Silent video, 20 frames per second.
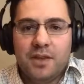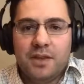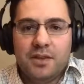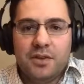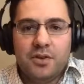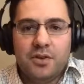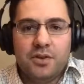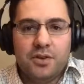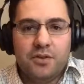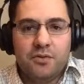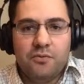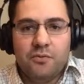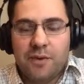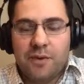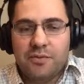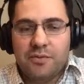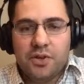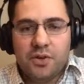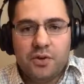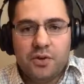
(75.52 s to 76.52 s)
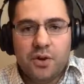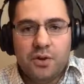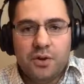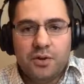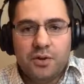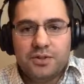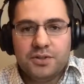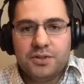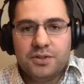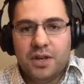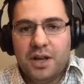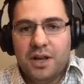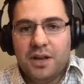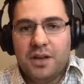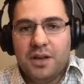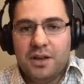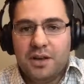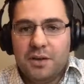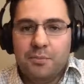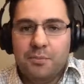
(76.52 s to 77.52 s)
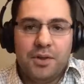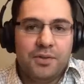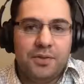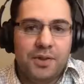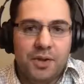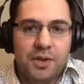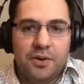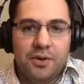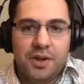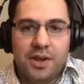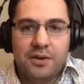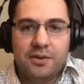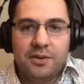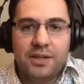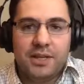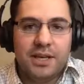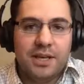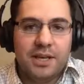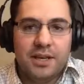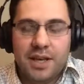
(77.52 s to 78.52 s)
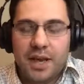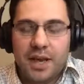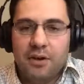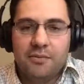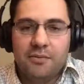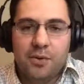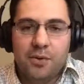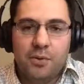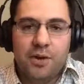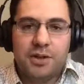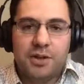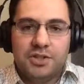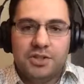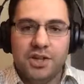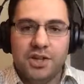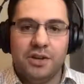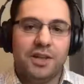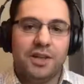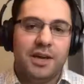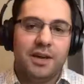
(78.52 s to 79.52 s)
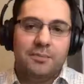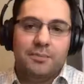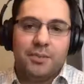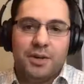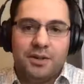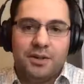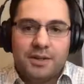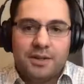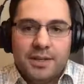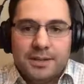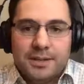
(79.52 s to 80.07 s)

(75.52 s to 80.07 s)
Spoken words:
your revenue goals on a monthly or a yearly, however you want to share that? But